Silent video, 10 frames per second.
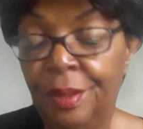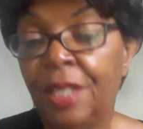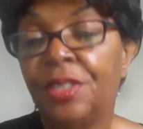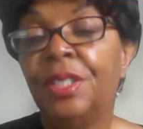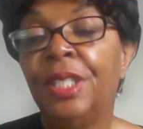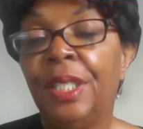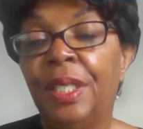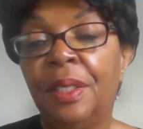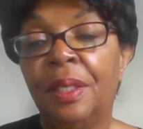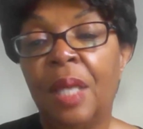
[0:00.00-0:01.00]
Yes,
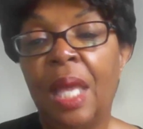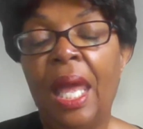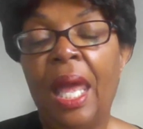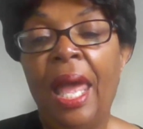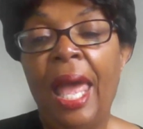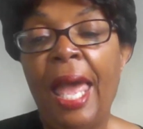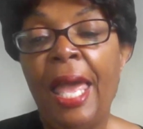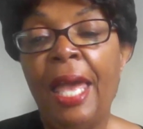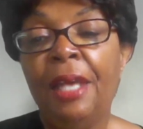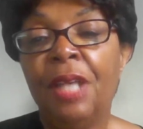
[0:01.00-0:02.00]
indeed.
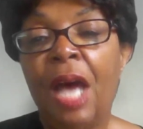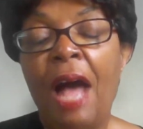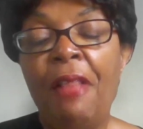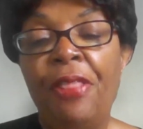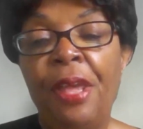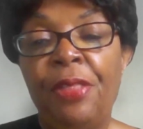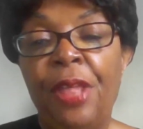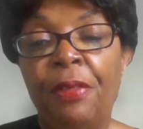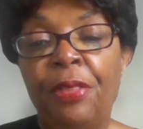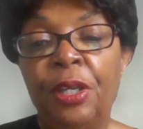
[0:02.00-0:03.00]
And I think
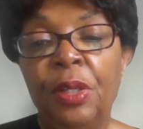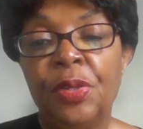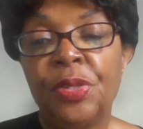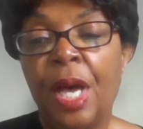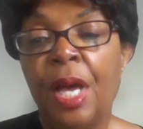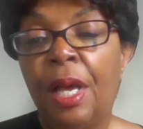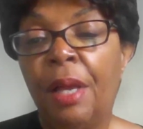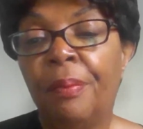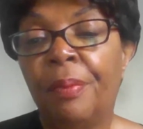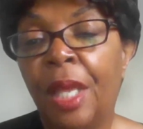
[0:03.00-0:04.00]
that there's
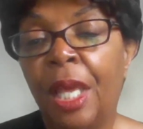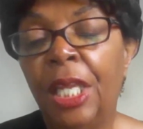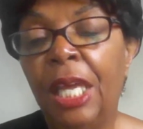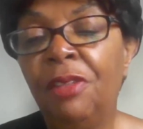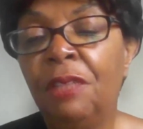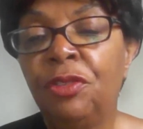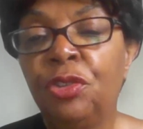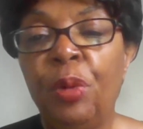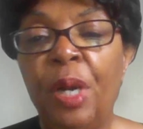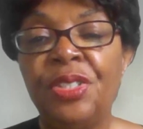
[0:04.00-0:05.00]
a level of
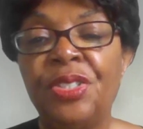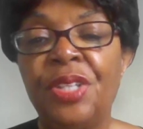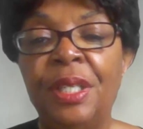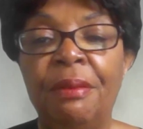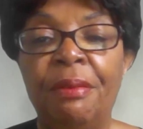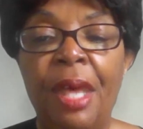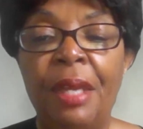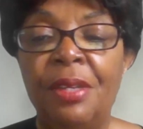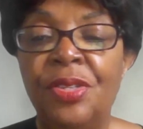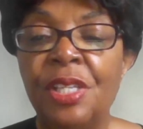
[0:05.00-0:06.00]
trust that
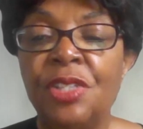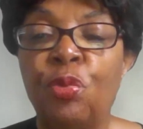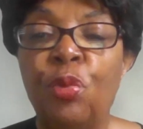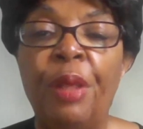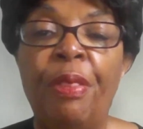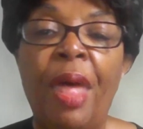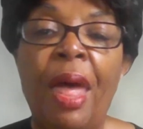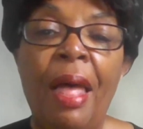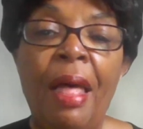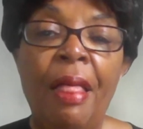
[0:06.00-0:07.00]
exists when
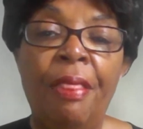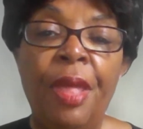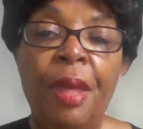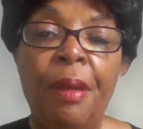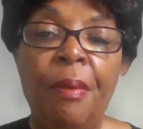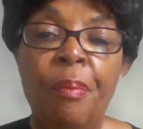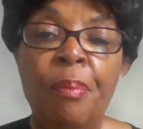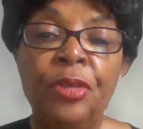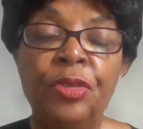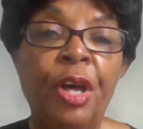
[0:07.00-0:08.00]
the
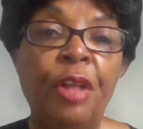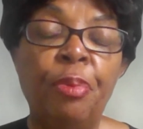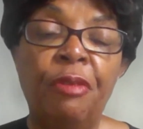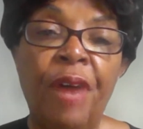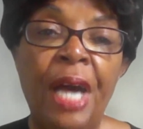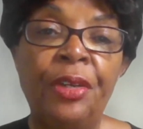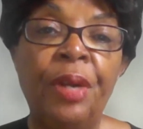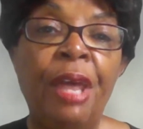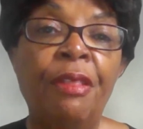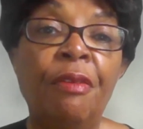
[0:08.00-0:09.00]
mental health provider
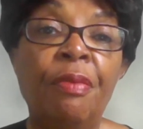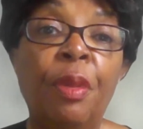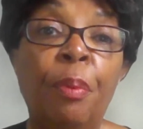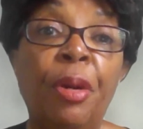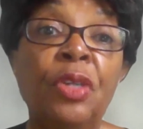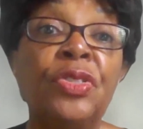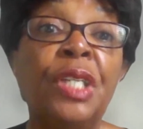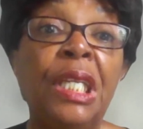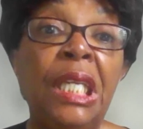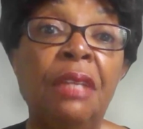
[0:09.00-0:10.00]
and the person
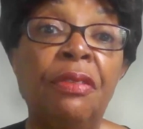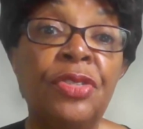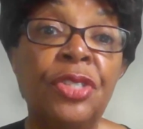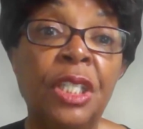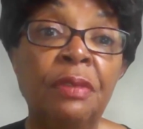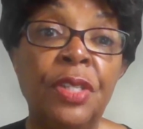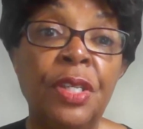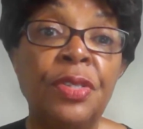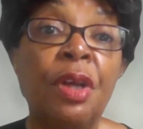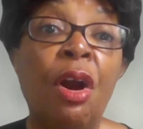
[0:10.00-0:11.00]
in need of the
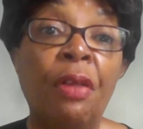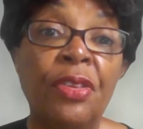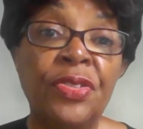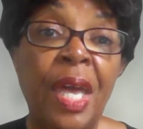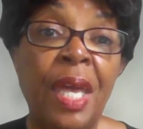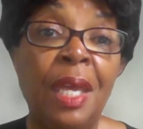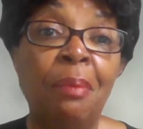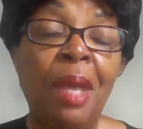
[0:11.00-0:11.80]
services are the same.